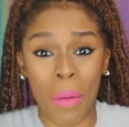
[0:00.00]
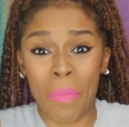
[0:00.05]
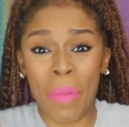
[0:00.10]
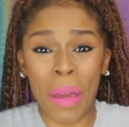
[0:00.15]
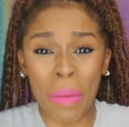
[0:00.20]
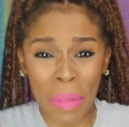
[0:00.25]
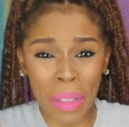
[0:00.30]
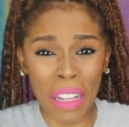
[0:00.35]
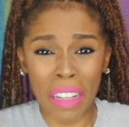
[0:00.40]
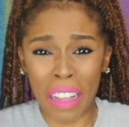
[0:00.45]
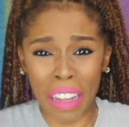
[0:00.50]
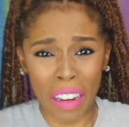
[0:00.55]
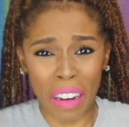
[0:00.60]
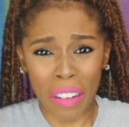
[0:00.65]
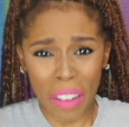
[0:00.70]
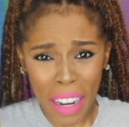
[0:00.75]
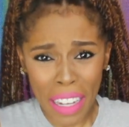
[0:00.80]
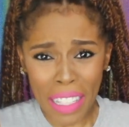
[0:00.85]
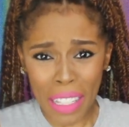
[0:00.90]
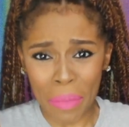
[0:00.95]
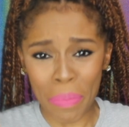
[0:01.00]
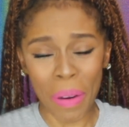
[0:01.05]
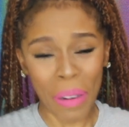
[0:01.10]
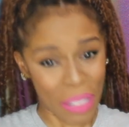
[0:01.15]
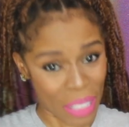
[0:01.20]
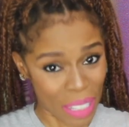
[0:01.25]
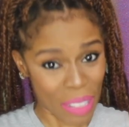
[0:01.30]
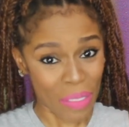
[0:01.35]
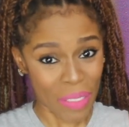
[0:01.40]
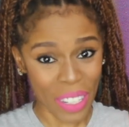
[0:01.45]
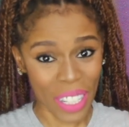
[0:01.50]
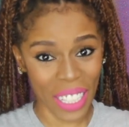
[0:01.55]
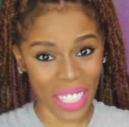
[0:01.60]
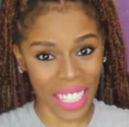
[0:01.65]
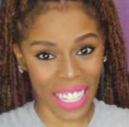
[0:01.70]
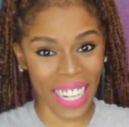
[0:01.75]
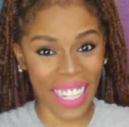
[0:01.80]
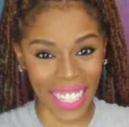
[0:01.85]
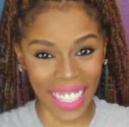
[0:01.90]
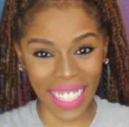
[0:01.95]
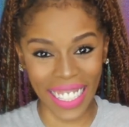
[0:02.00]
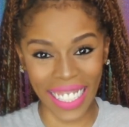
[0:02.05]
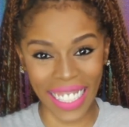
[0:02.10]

made me look like a crazy person, really.